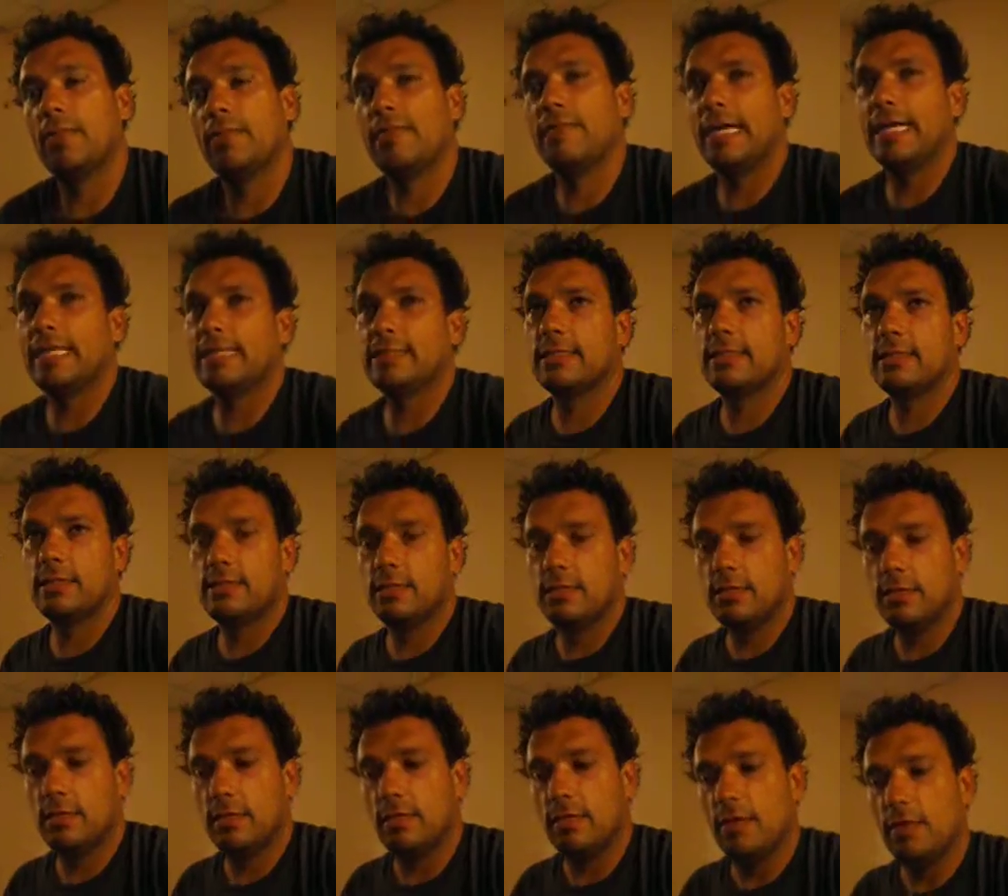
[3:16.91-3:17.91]
That's
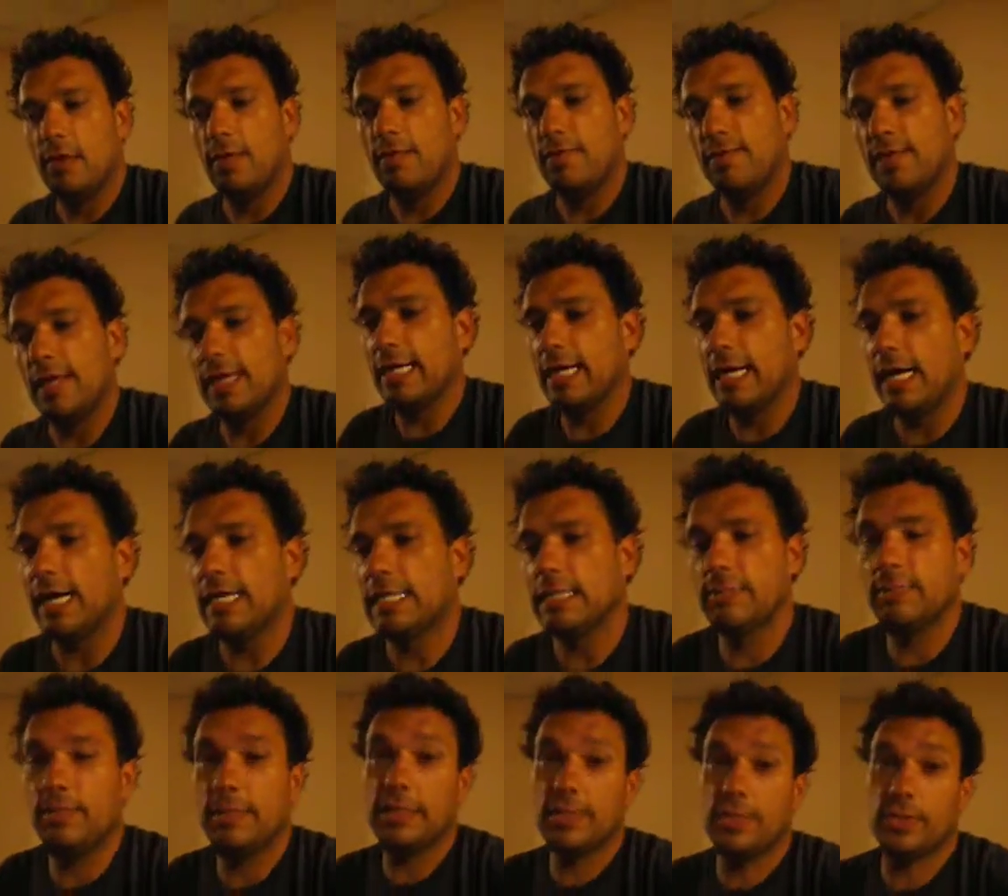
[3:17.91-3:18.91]
the guy's
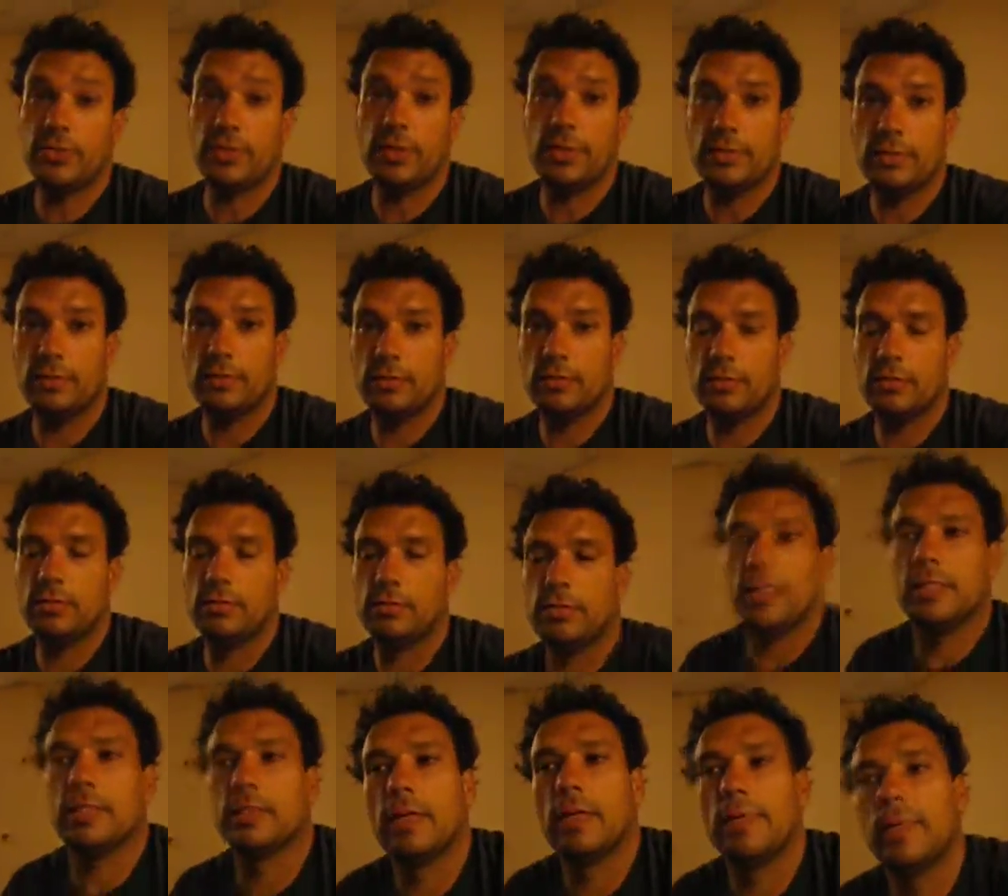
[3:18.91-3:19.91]
mistress.
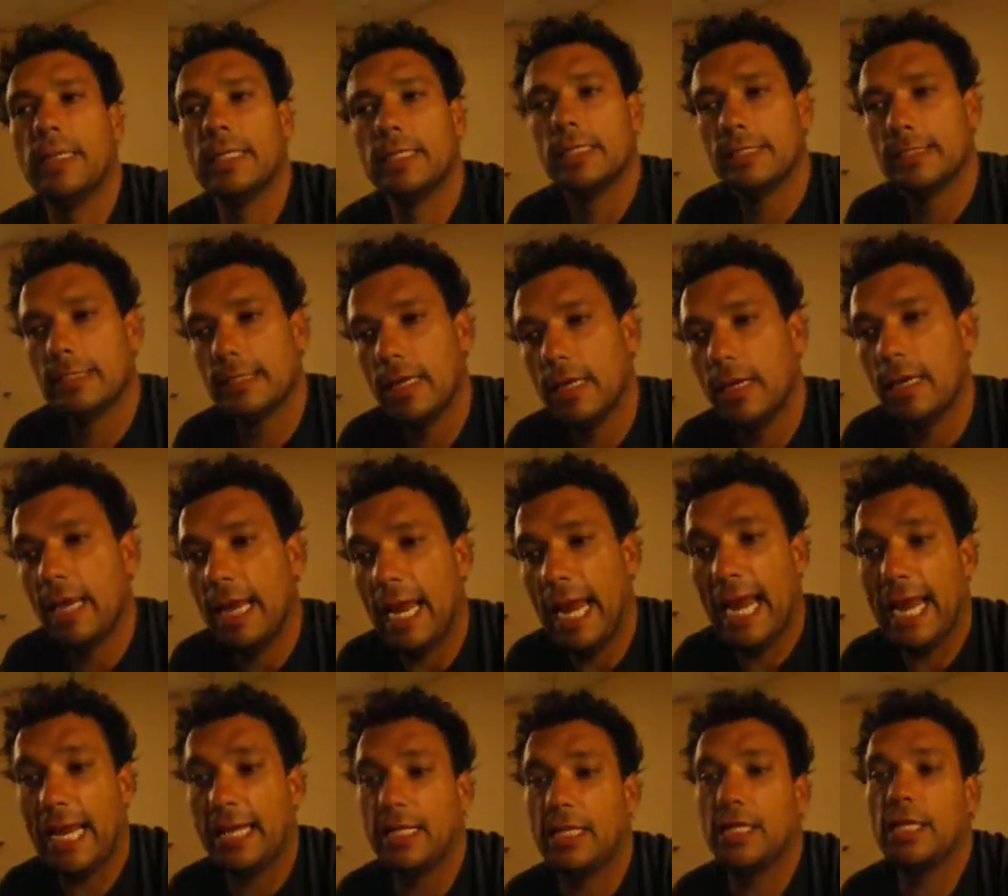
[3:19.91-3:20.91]
That's what I meant to say.
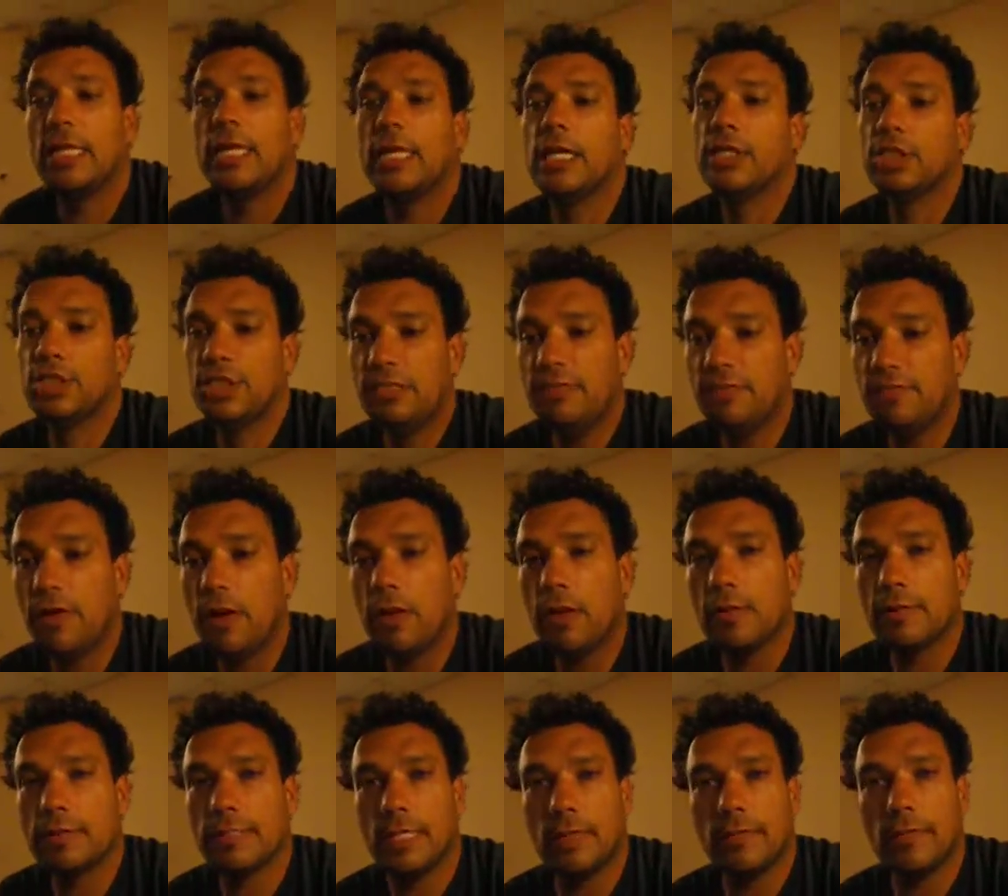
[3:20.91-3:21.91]
And she
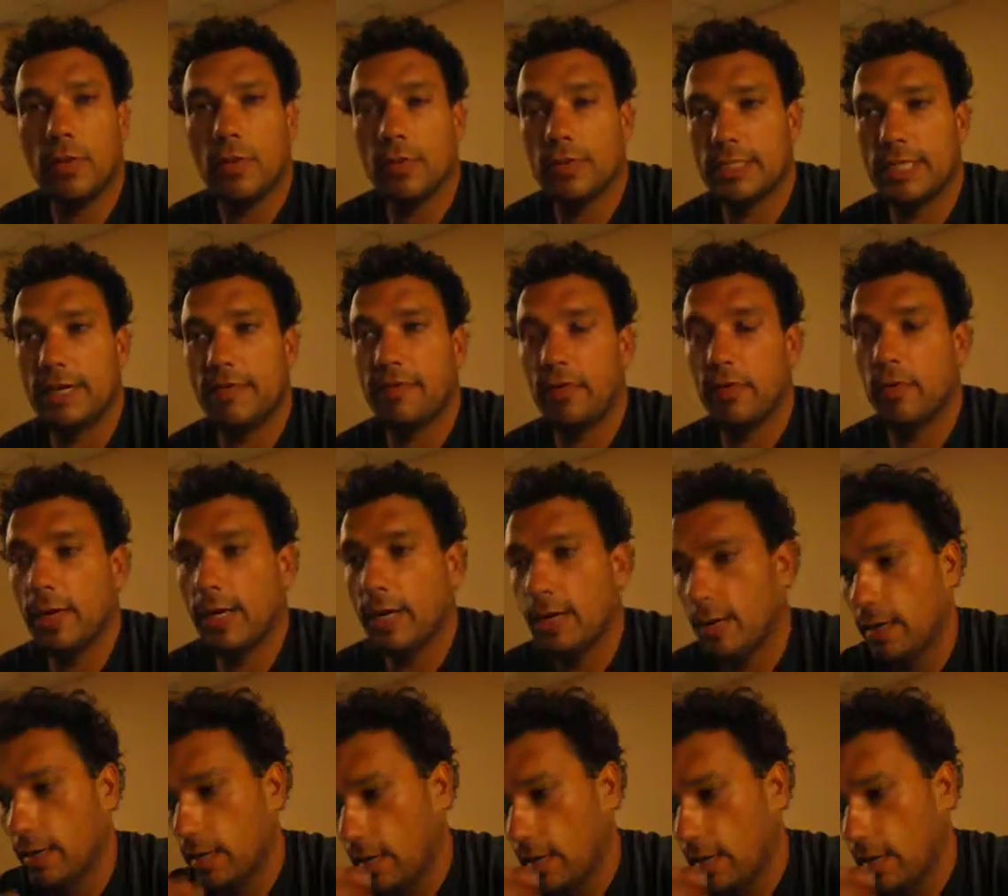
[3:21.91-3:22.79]
follows him most everywhere.